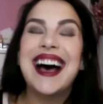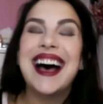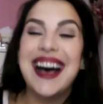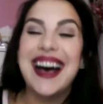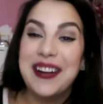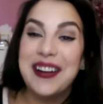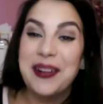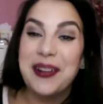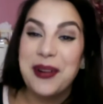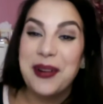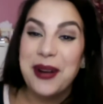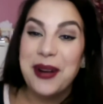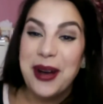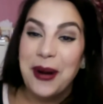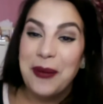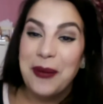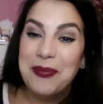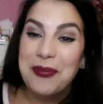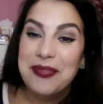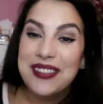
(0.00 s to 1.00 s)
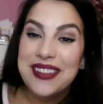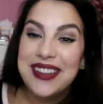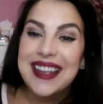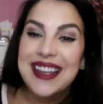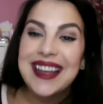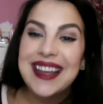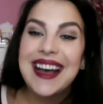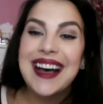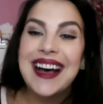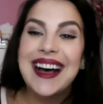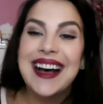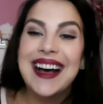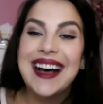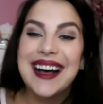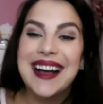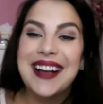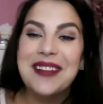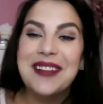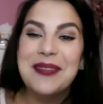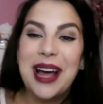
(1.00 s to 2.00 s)
I don't know.
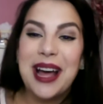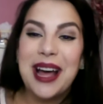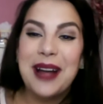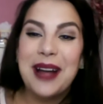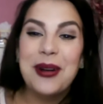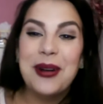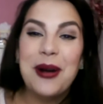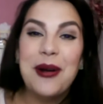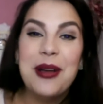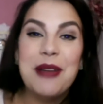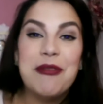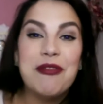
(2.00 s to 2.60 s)
I don't know